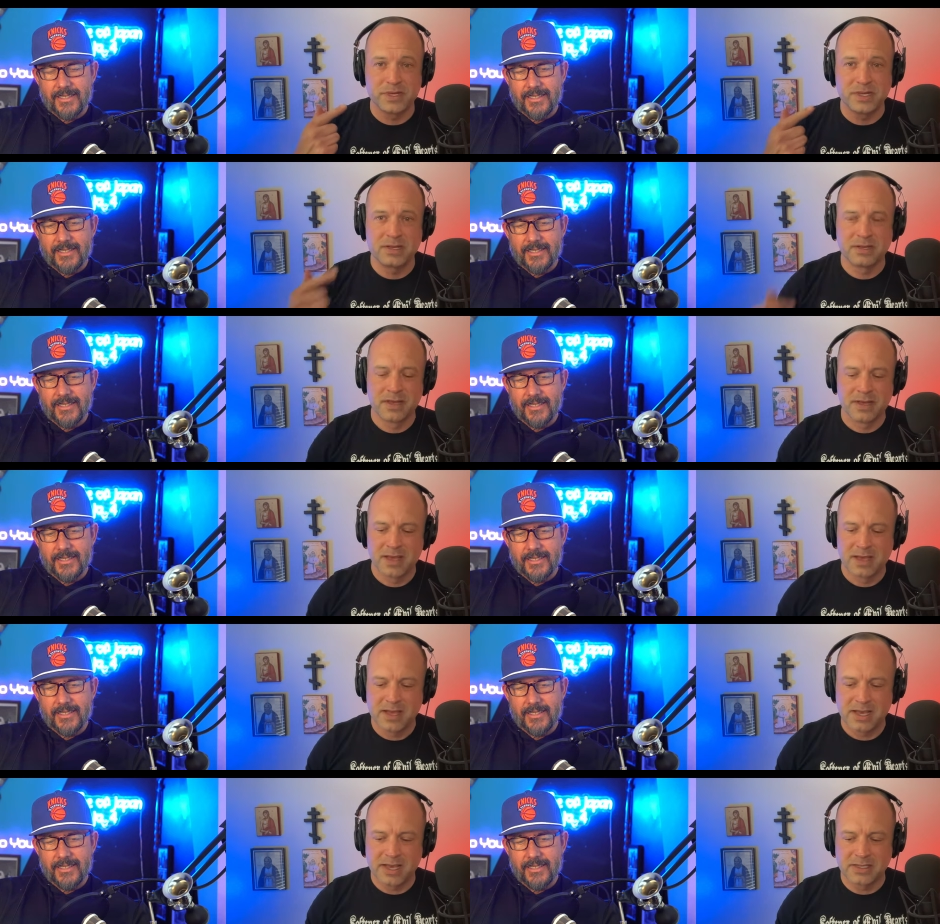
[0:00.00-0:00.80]
Speaker 1: for me.
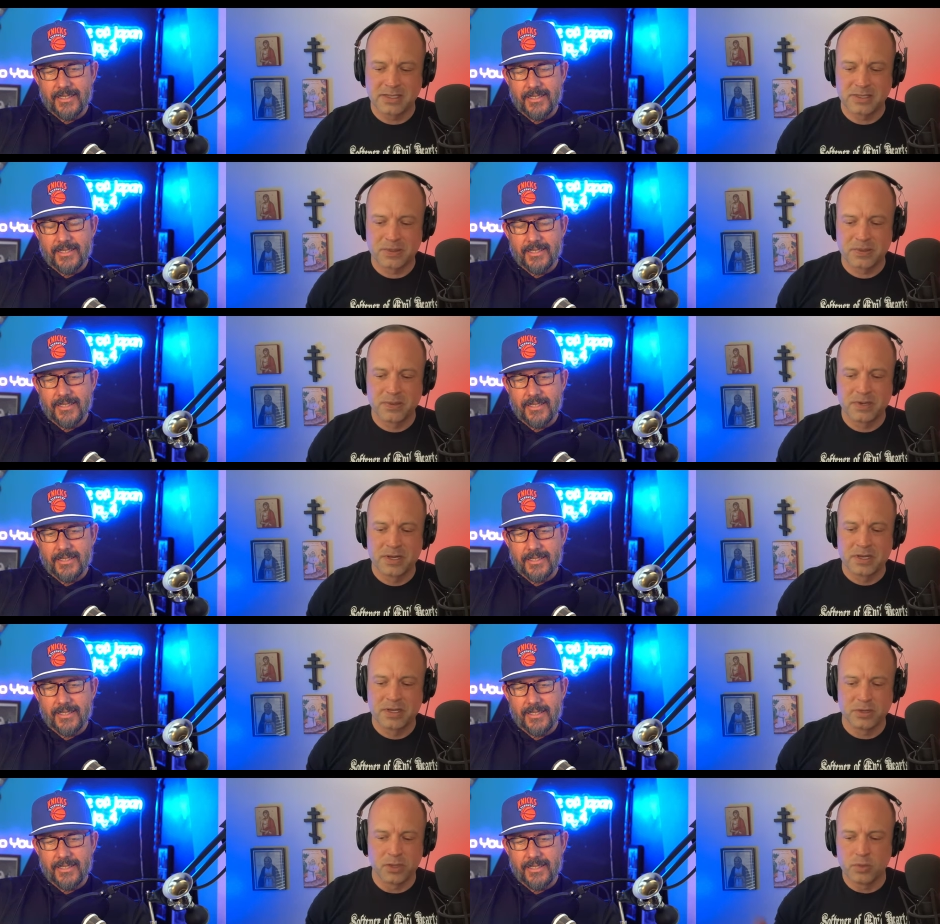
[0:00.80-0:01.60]
And so
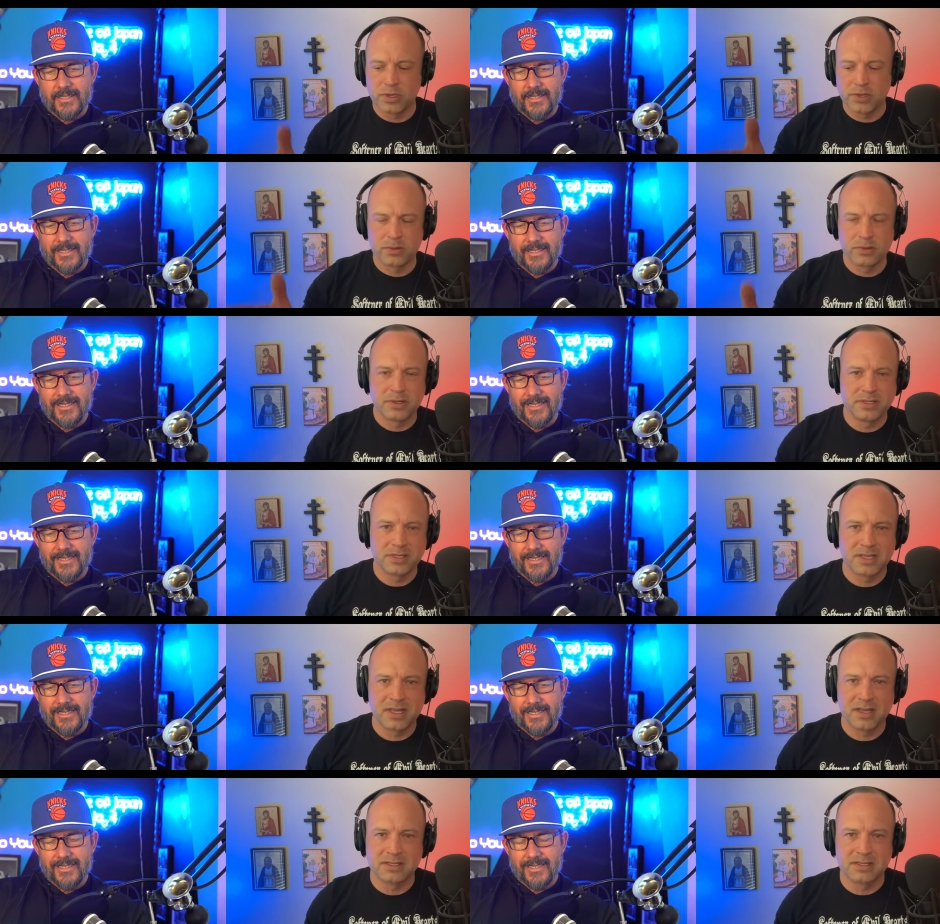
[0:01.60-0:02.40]
you went through
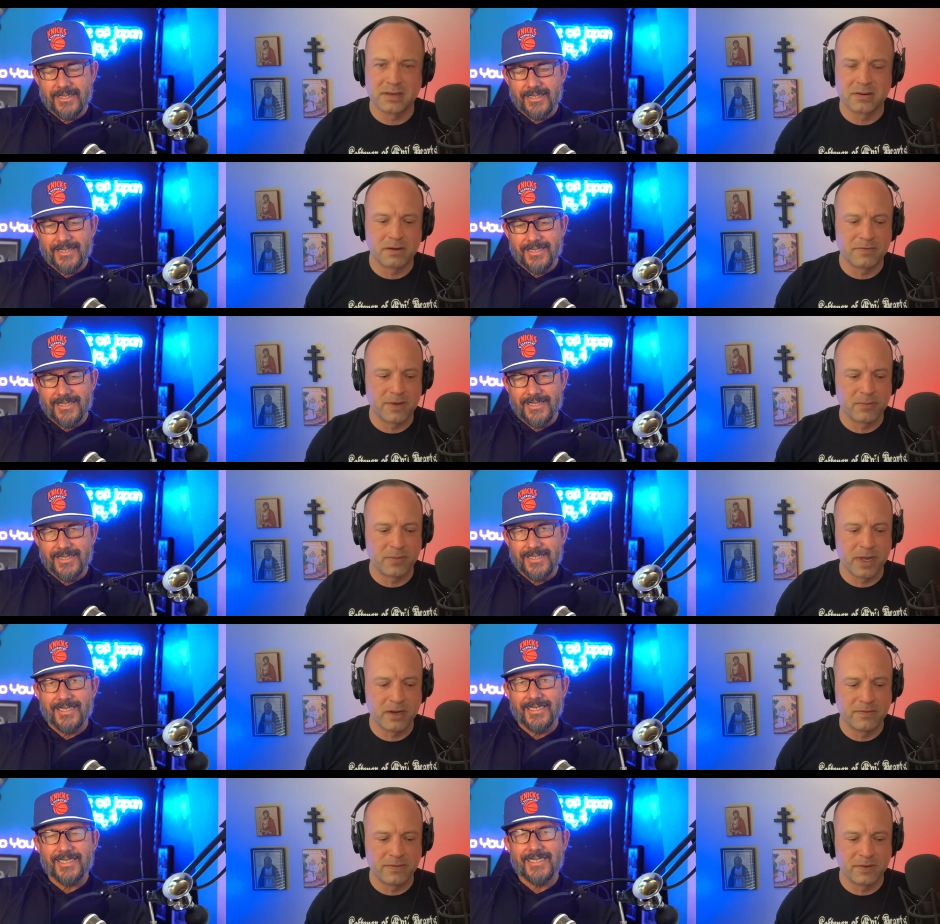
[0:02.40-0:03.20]
these things. I don't know if I'm
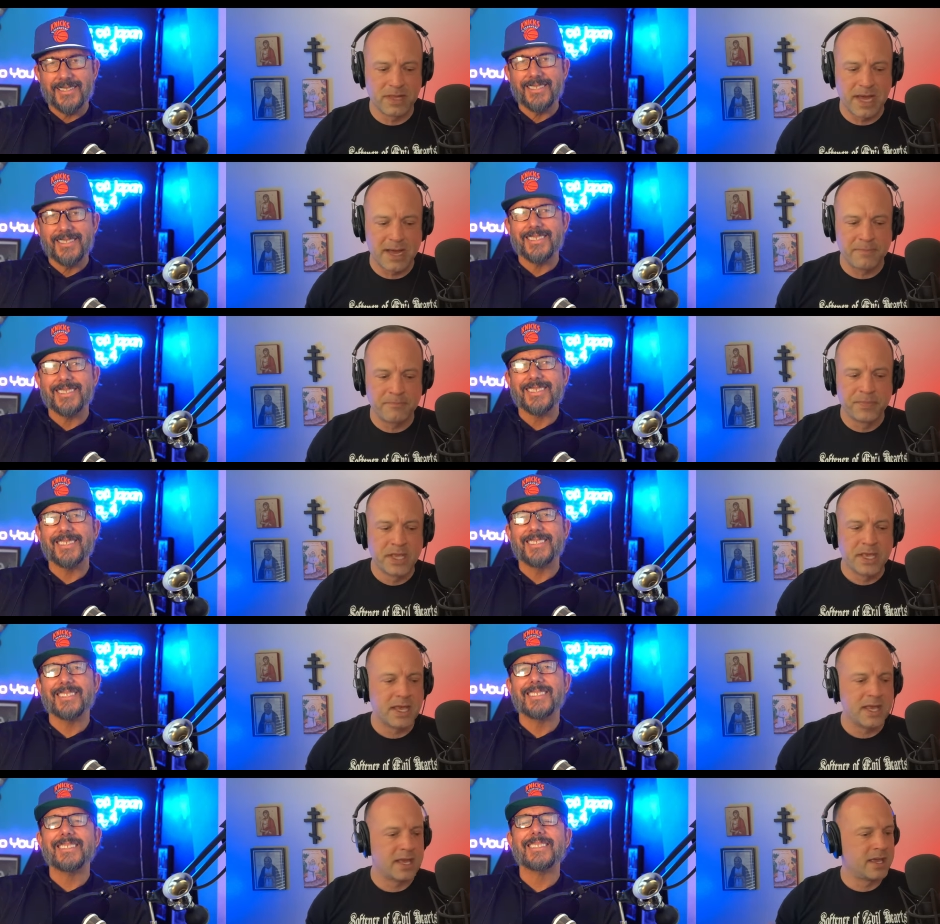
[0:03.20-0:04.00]
ready for that.
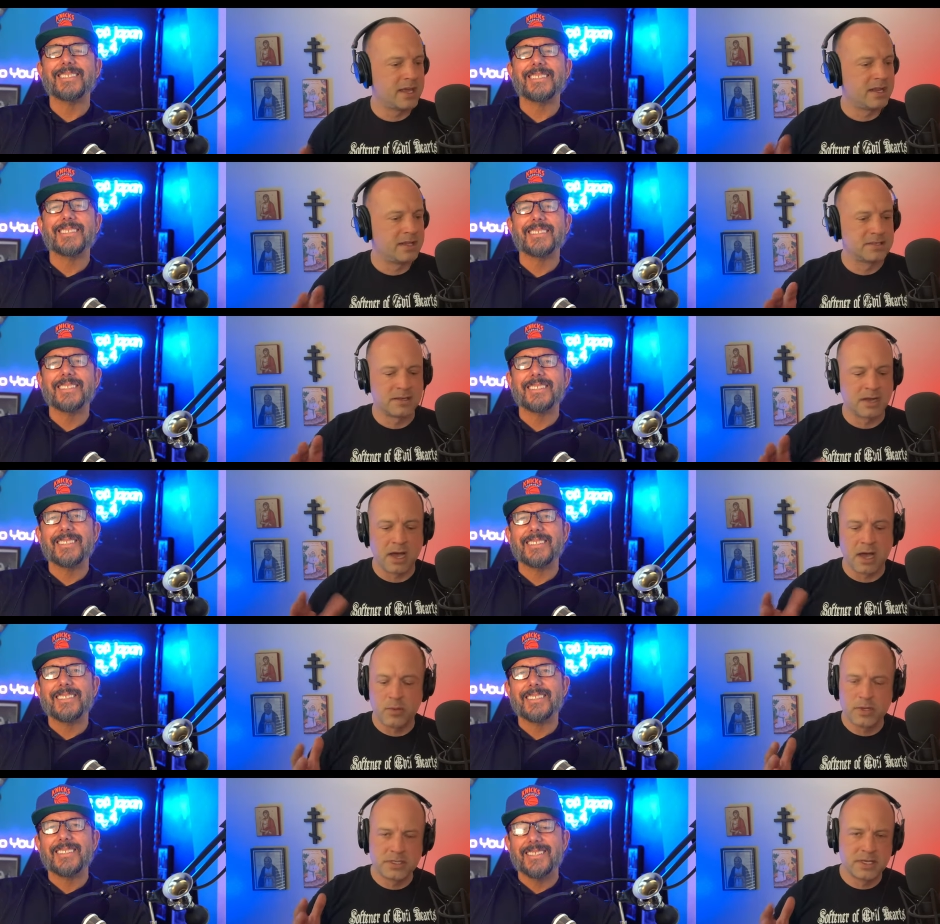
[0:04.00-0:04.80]
And it's,
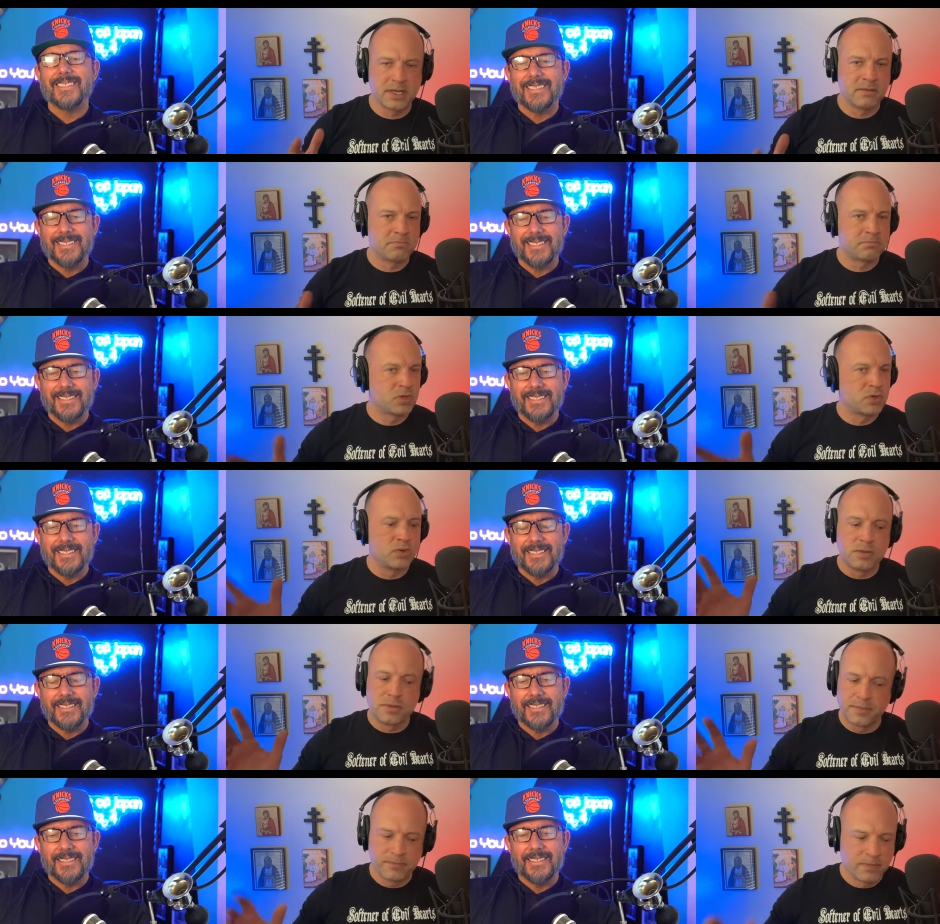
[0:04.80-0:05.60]
I always say,
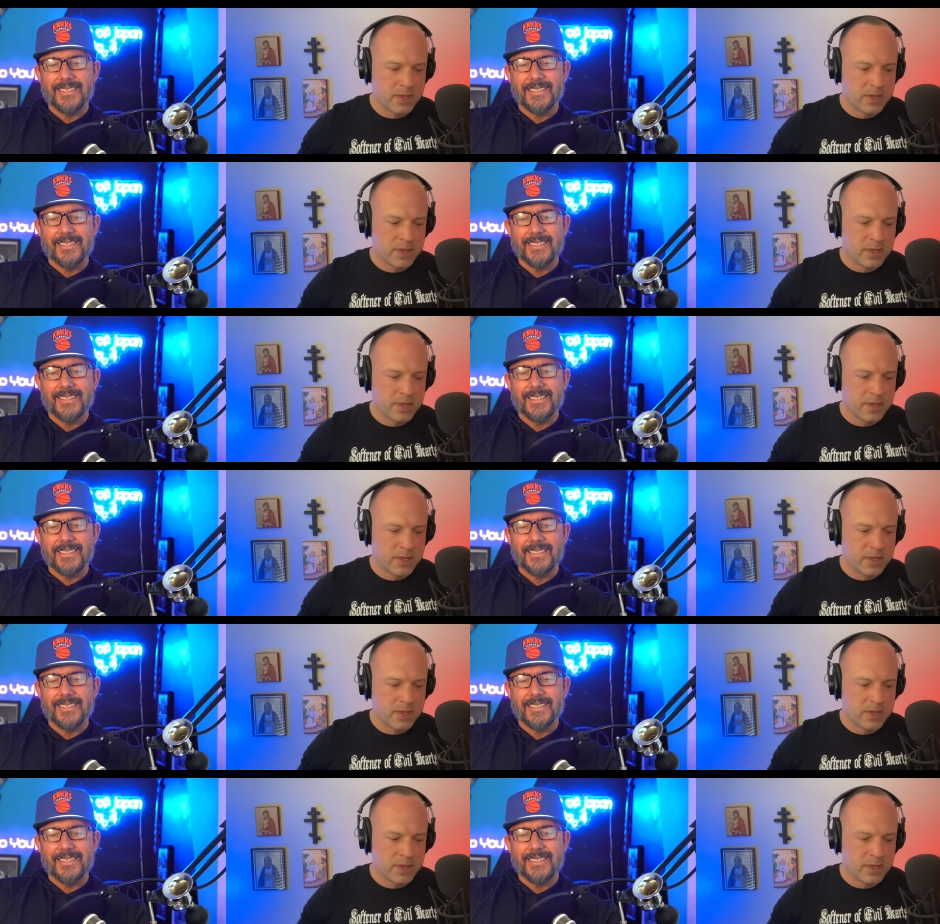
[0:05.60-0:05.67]
cool.